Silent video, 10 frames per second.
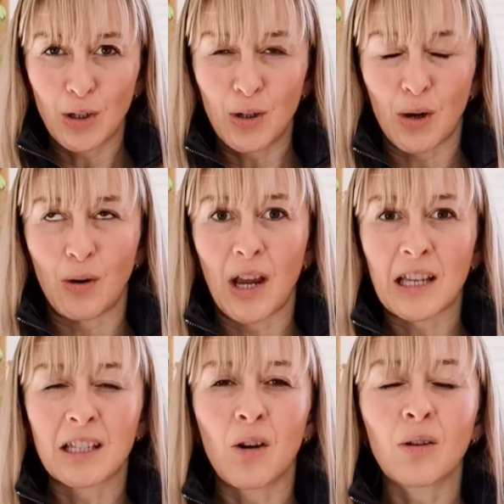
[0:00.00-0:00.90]
do
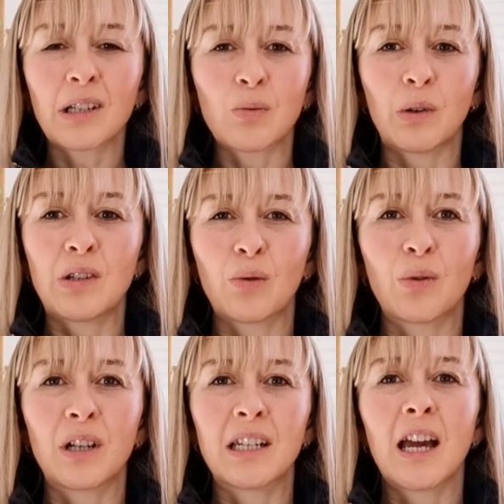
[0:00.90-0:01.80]
as long as we do
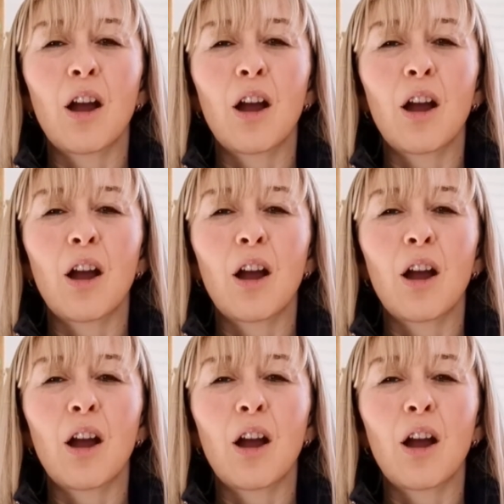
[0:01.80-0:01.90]
it